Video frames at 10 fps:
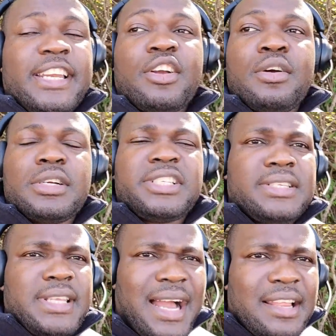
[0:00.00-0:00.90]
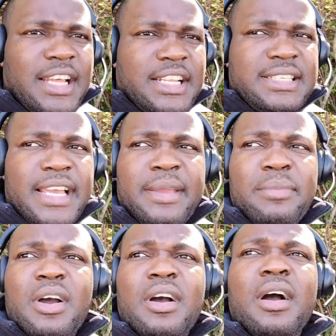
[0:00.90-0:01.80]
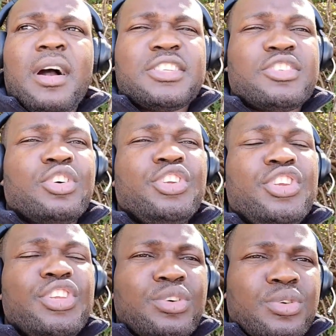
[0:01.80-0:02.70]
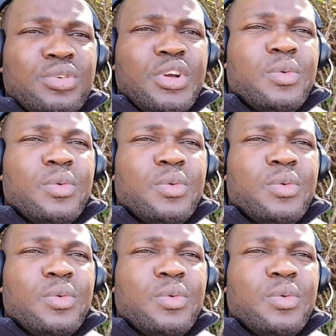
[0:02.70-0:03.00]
and the coaches at that time also knew